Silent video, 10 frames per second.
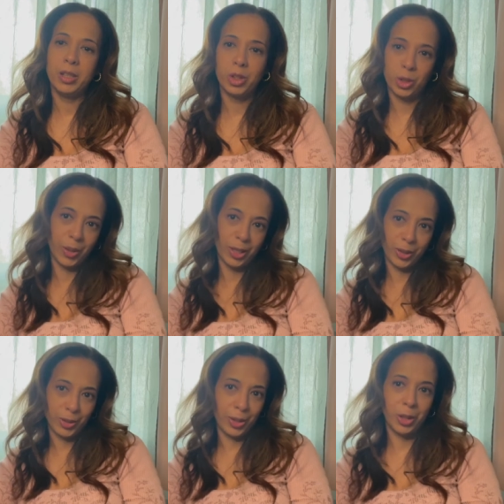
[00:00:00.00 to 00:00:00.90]
you just want
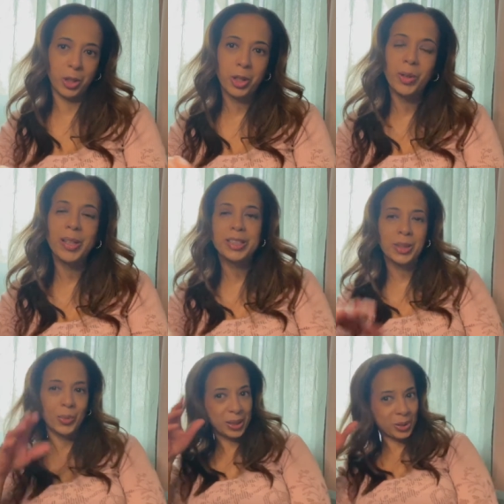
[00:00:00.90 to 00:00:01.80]
to, you know, you're curious, you
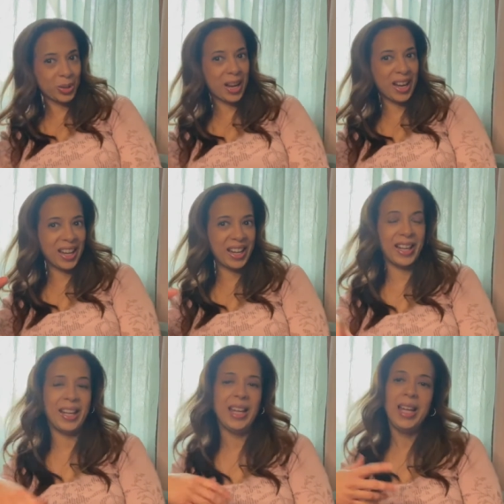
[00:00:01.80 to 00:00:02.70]
want to try
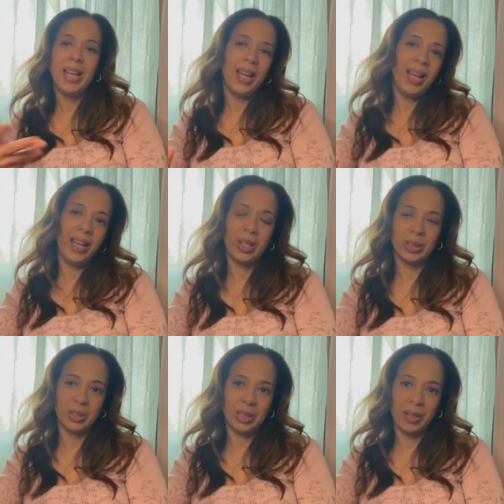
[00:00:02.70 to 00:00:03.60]
it and
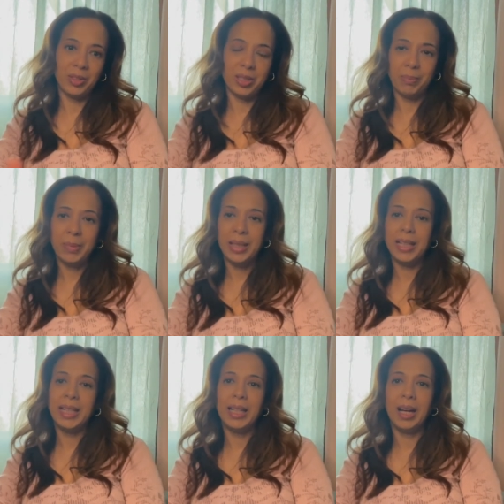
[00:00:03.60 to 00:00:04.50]
also save you some
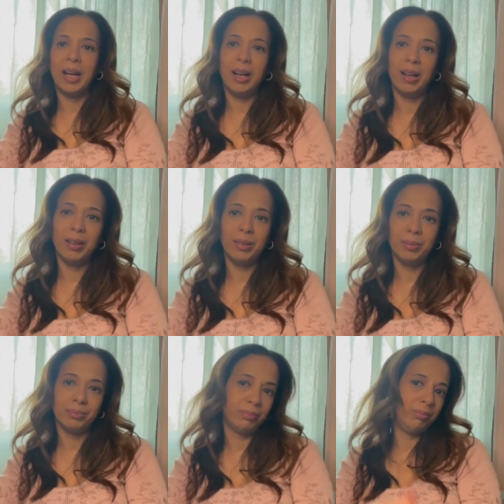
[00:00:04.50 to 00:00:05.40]
money,
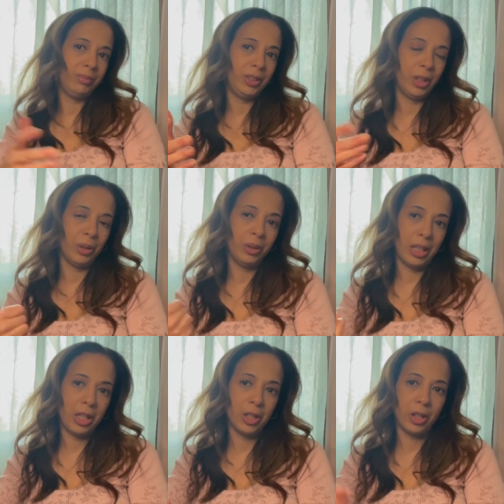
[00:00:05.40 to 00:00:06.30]
um, you know,
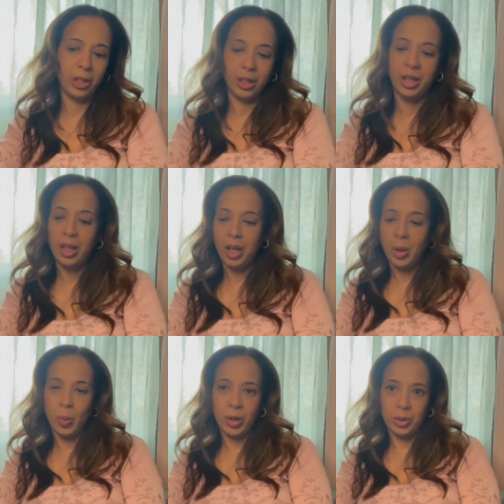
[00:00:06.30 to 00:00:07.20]
then you're going to
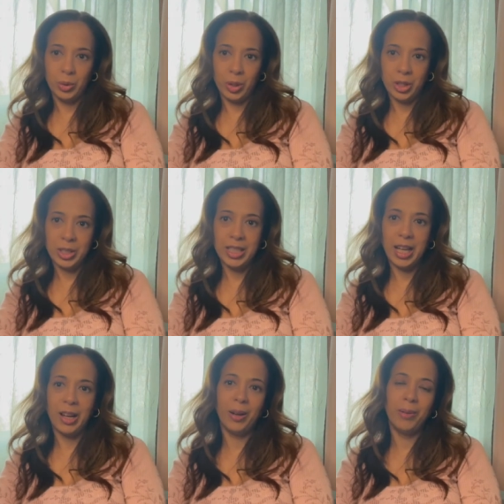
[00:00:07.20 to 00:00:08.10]
want to do it
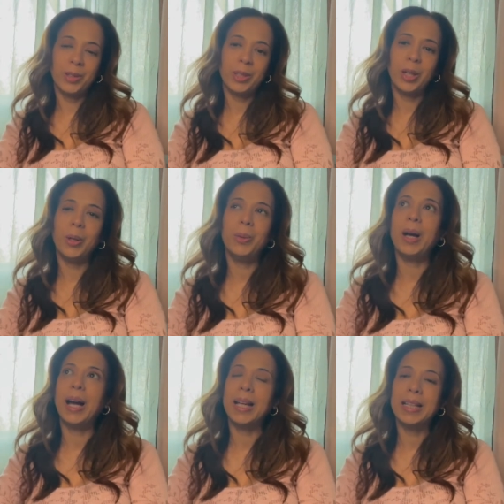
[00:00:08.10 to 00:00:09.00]
yourself. So
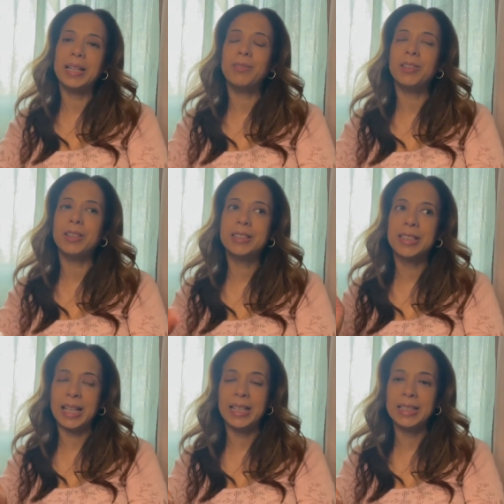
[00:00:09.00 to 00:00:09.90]
I did it for the
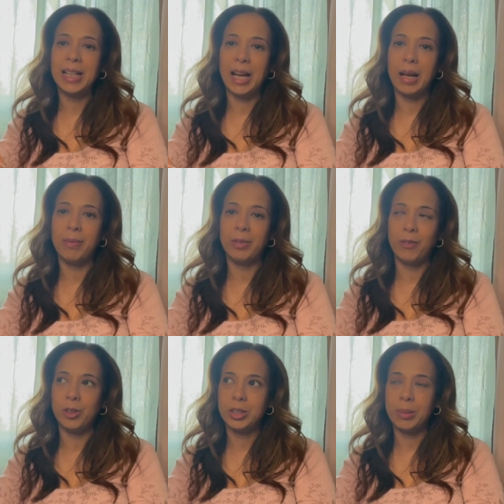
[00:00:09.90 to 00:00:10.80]
second time. The
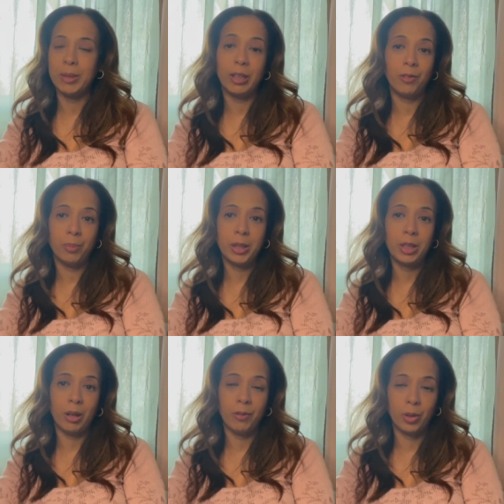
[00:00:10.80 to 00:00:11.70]
first time I did it for my
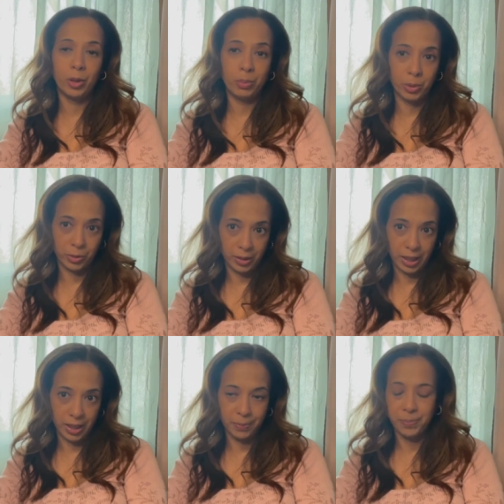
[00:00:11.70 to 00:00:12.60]
daughter for her
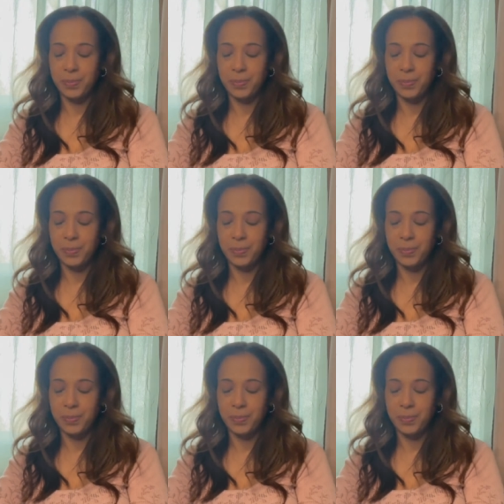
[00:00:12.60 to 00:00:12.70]
birthday.